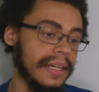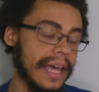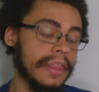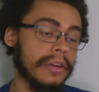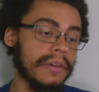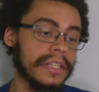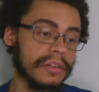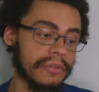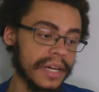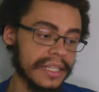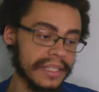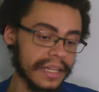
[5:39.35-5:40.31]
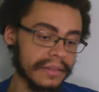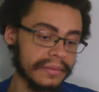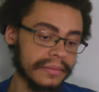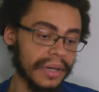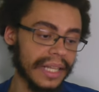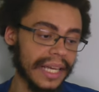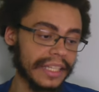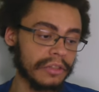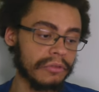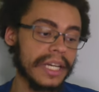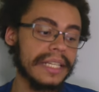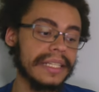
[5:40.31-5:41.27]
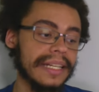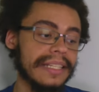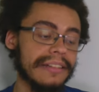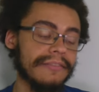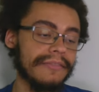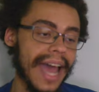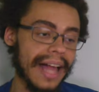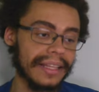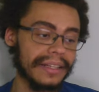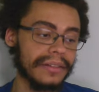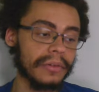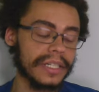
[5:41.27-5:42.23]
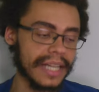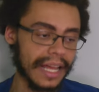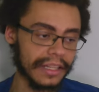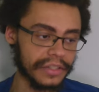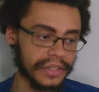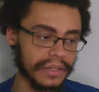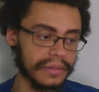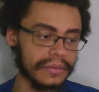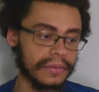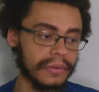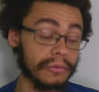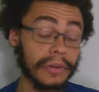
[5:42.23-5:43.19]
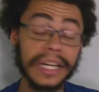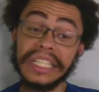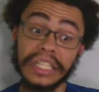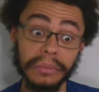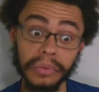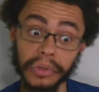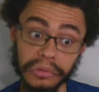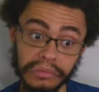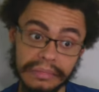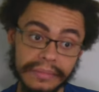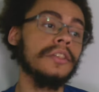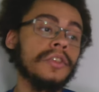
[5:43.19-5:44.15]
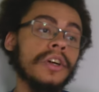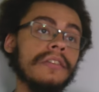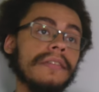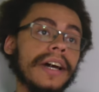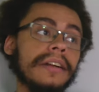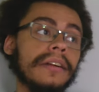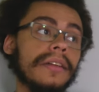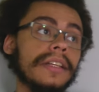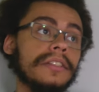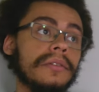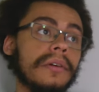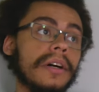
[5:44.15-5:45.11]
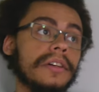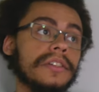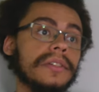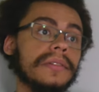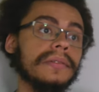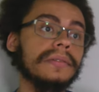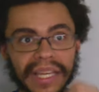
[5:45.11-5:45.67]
And there is a reason, but, like, the reason isn't valid or intelligent or reasonable. Deserve, I don't know, that's too harsh.